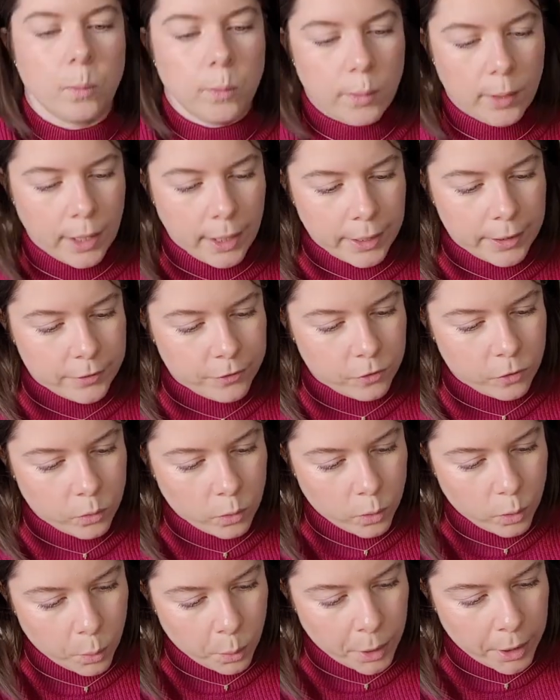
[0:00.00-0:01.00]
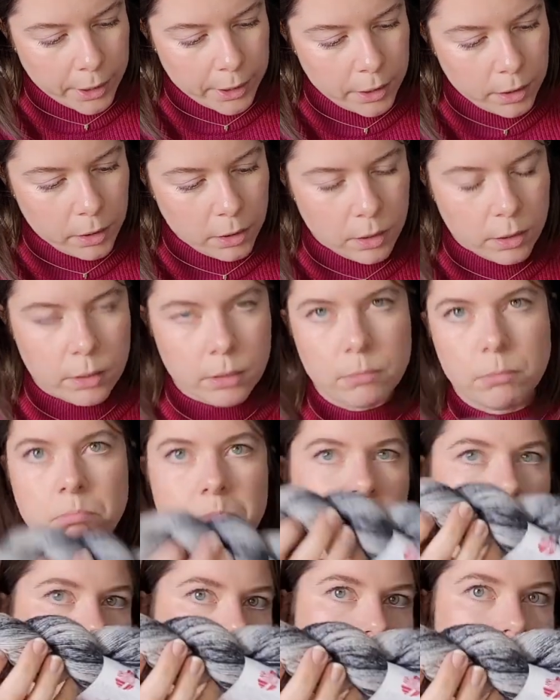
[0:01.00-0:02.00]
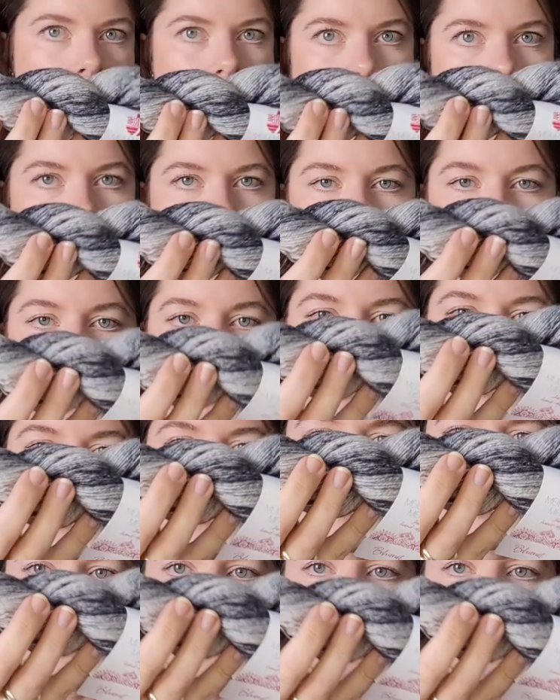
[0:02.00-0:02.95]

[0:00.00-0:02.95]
white, grey, really neutral